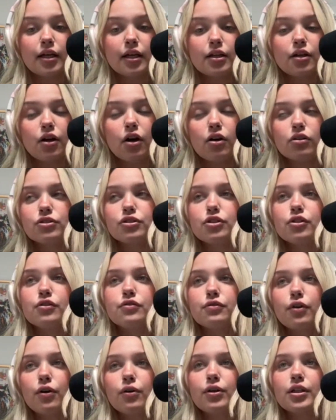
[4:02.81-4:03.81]
and also
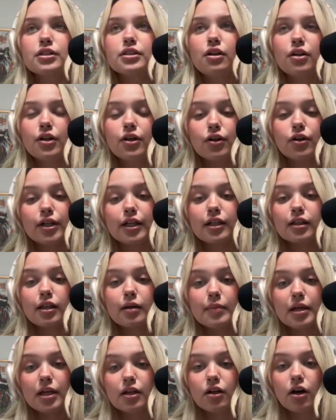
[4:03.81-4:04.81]
focus on hooking
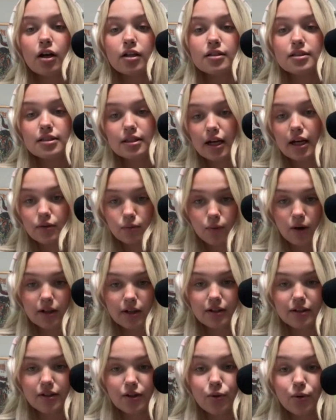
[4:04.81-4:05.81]
them in on slide
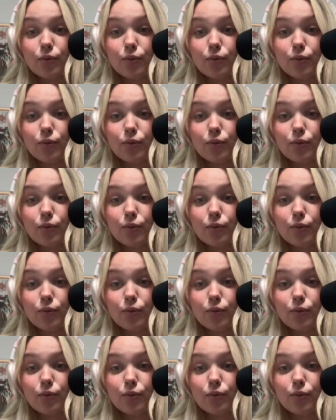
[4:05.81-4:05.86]
one.